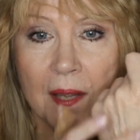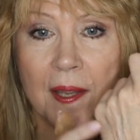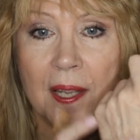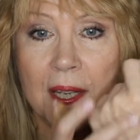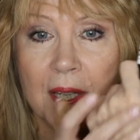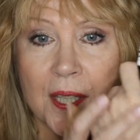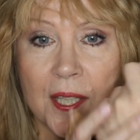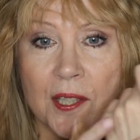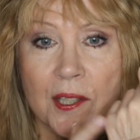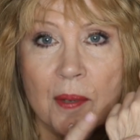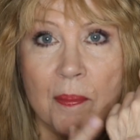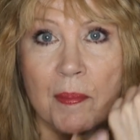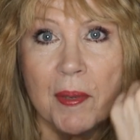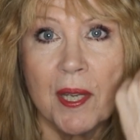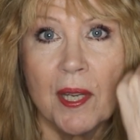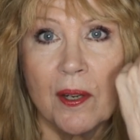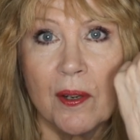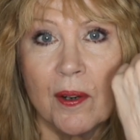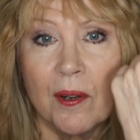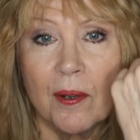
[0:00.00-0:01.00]
they
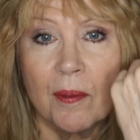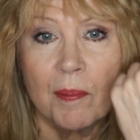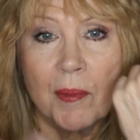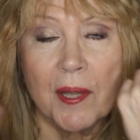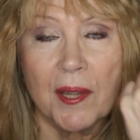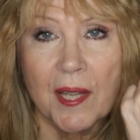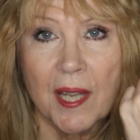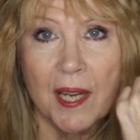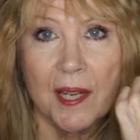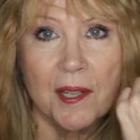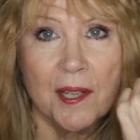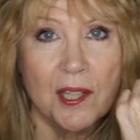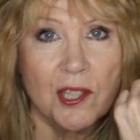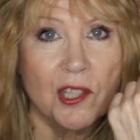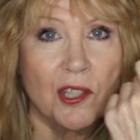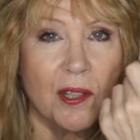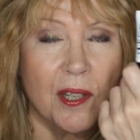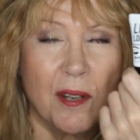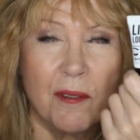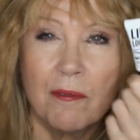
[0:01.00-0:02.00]
disappeared. But they
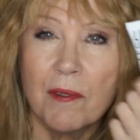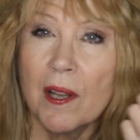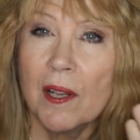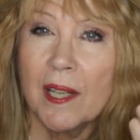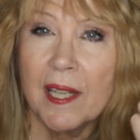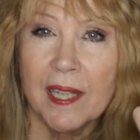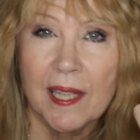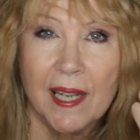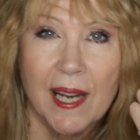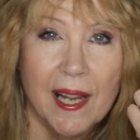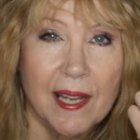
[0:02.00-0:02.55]
initially, it felt like it